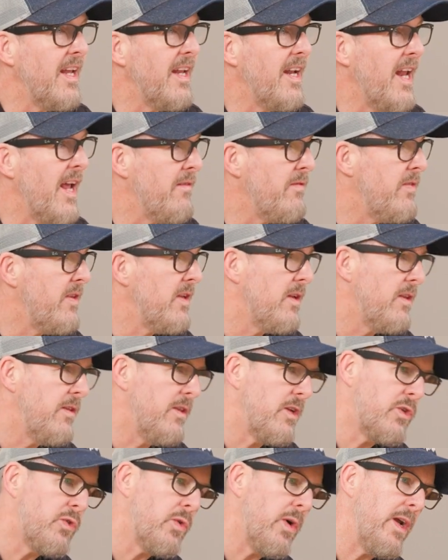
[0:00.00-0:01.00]
and have
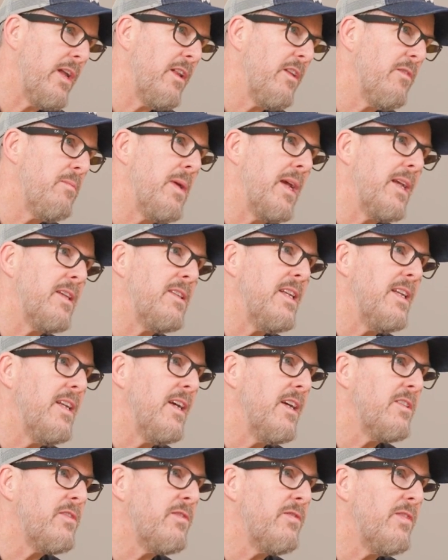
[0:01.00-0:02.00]
the trail of pixie
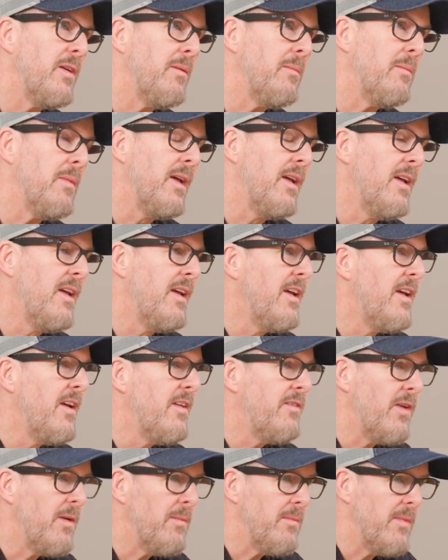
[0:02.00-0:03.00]
dust from
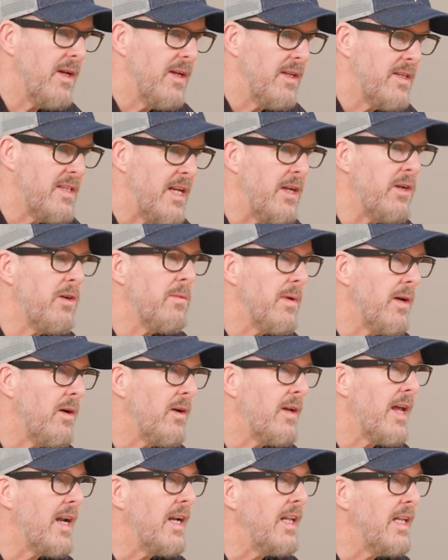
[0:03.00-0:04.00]

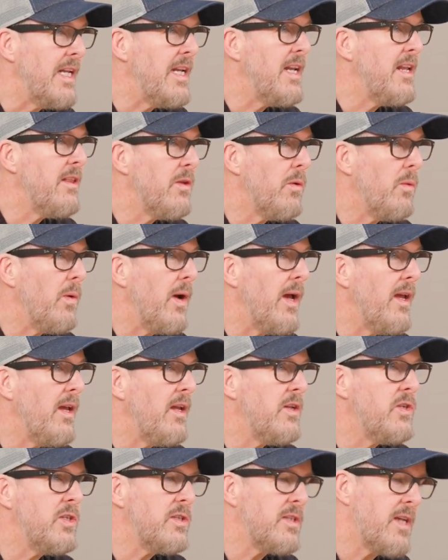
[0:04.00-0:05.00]
Tinkerbell kind of leading the
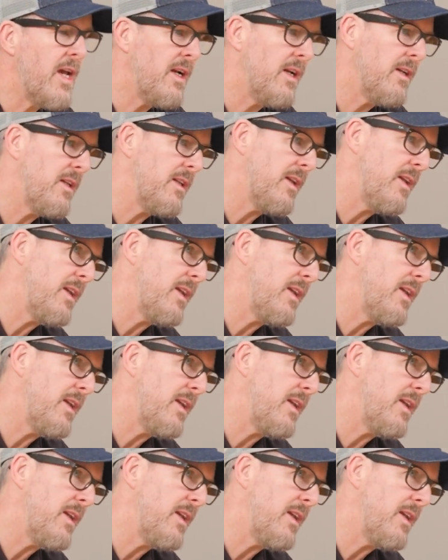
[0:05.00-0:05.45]
way, just kind of